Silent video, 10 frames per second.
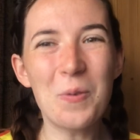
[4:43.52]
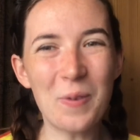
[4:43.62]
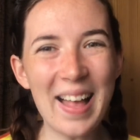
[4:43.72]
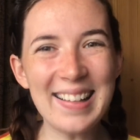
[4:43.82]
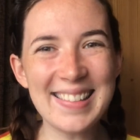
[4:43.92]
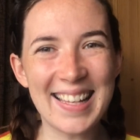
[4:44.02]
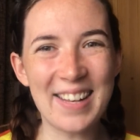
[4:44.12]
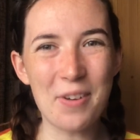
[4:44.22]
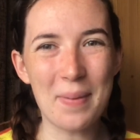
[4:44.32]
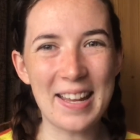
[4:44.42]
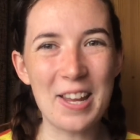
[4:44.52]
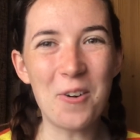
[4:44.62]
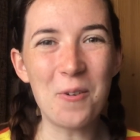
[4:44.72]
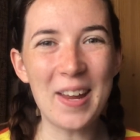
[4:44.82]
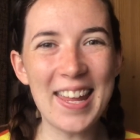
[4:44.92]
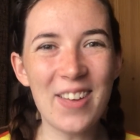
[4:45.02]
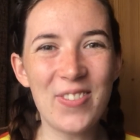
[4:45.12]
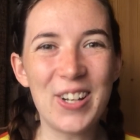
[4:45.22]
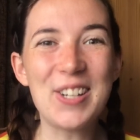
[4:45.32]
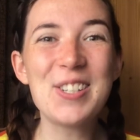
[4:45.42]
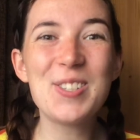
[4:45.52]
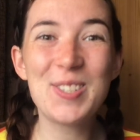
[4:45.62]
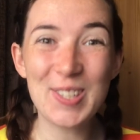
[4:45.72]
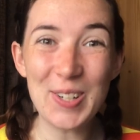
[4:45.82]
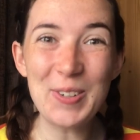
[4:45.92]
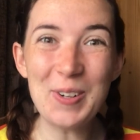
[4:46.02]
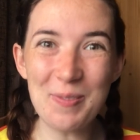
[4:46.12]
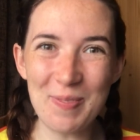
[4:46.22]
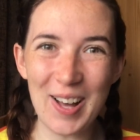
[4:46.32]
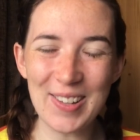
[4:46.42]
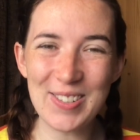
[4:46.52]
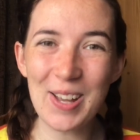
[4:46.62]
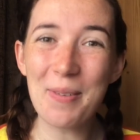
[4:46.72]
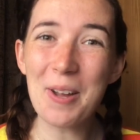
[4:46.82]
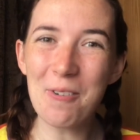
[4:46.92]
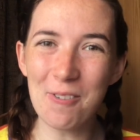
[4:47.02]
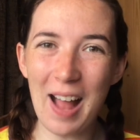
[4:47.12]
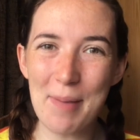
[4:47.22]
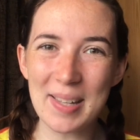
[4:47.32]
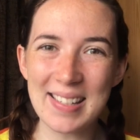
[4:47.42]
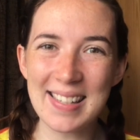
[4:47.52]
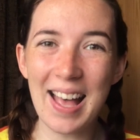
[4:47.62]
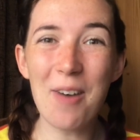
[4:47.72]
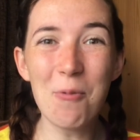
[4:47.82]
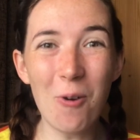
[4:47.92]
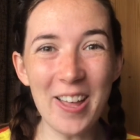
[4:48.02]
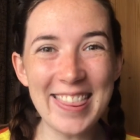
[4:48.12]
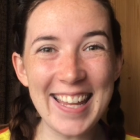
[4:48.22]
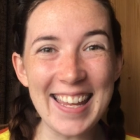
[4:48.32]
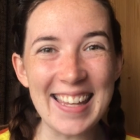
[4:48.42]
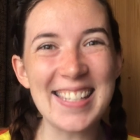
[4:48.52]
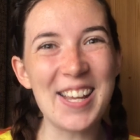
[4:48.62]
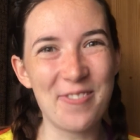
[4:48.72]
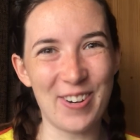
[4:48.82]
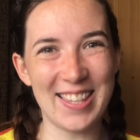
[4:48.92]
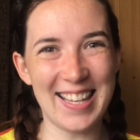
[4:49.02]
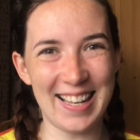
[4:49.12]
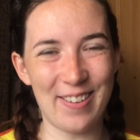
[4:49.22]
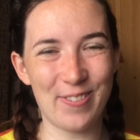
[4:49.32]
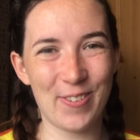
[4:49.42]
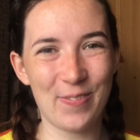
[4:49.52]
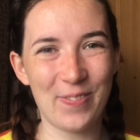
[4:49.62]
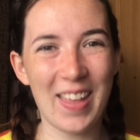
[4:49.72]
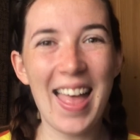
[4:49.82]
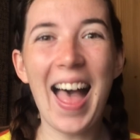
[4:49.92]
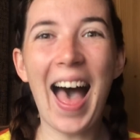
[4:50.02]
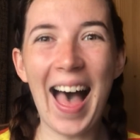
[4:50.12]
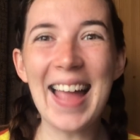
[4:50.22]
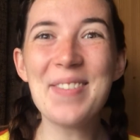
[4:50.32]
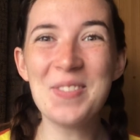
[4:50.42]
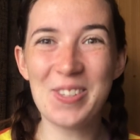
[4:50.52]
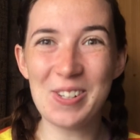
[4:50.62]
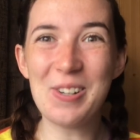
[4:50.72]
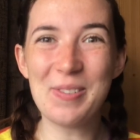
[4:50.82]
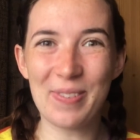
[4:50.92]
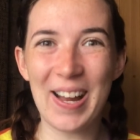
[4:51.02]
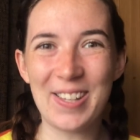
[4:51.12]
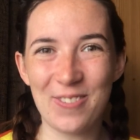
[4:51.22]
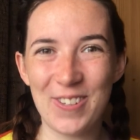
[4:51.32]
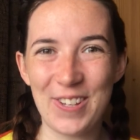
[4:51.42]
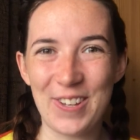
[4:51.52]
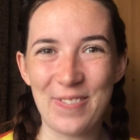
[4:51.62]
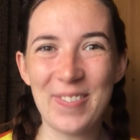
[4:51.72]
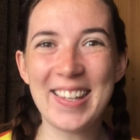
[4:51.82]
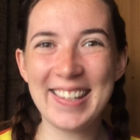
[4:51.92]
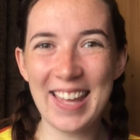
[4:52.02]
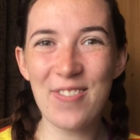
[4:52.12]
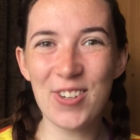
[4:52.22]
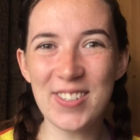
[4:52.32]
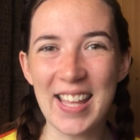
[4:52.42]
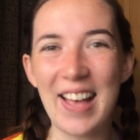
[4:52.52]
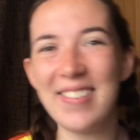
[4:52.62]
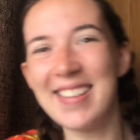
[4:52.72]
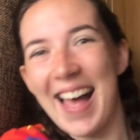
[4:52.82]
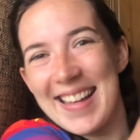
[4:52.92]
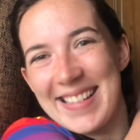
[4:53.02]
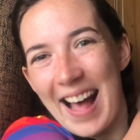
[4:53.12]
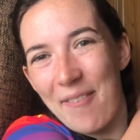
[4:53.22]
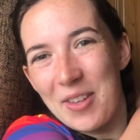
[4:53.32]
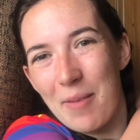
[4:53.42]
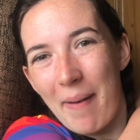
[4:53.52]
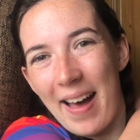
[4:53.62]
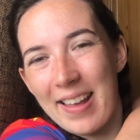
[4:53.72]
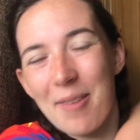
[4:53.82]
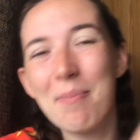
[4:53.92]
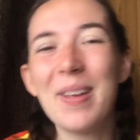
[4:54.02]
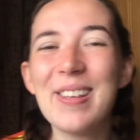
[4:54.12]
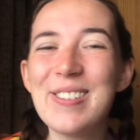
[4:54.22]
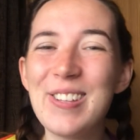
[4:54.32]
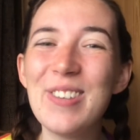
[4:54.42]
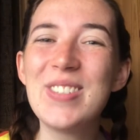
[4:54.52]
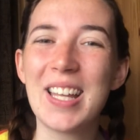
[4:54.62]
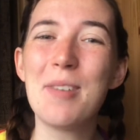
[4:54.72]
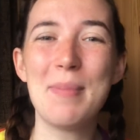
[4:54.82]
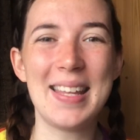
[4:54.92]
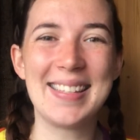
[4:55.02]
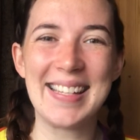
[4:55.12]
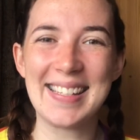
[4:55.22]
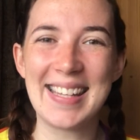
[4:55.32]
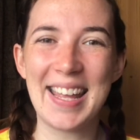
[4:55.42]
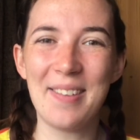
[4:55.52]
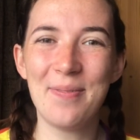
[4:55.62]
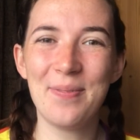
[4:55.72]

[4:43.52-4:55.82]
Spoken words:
Well done, everybody. We have learned so much about rabbits, what they eat and where they live. I am so impressed with you. Give yourselves a tap on the back because you've done amazing today.